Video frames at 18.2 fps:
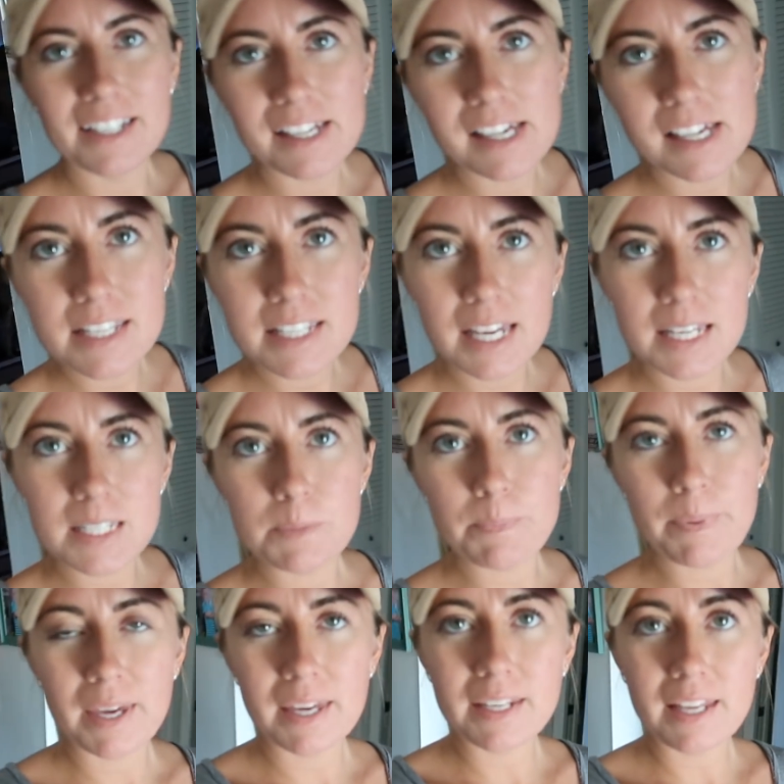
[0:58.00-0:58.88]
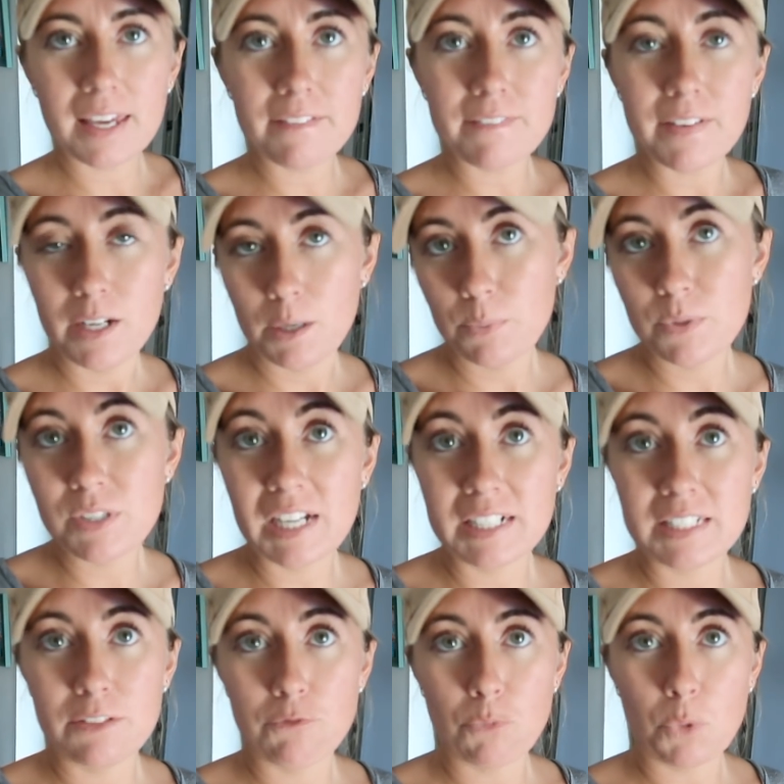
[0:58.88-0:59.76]
It has been a very
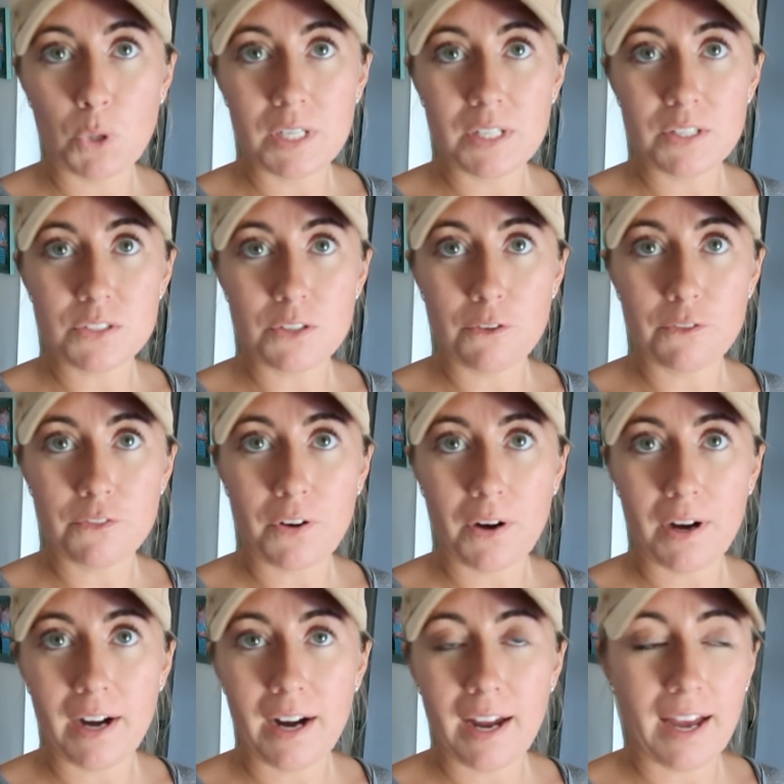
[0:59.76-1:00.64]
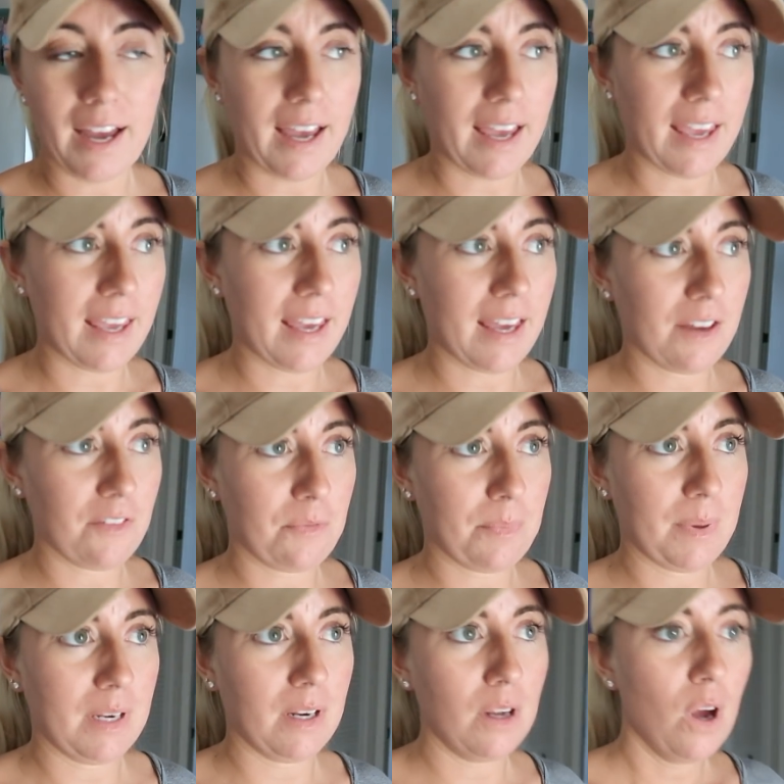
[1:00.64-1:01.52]
productive morning so far. I have
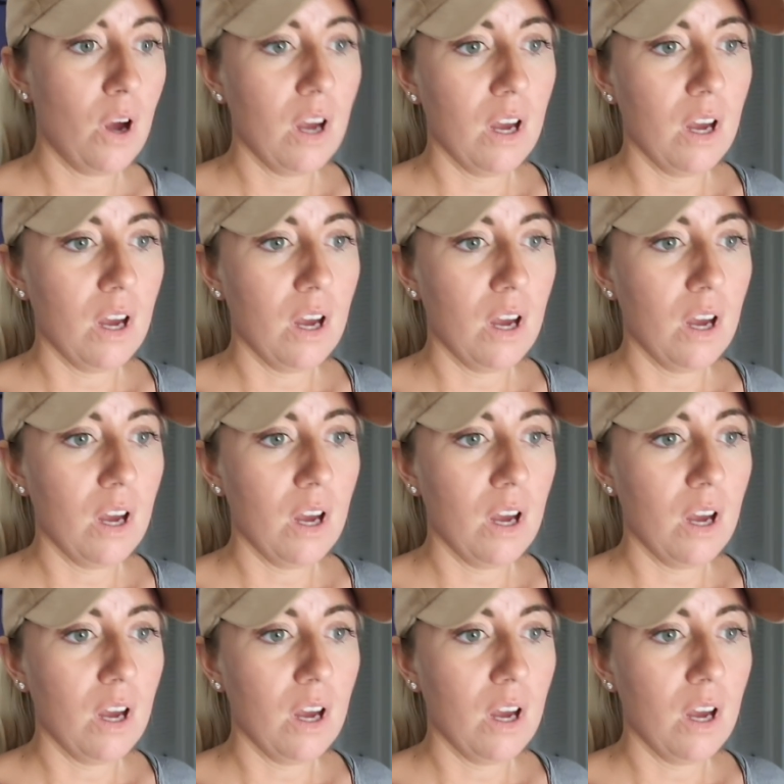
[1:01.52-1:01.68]
been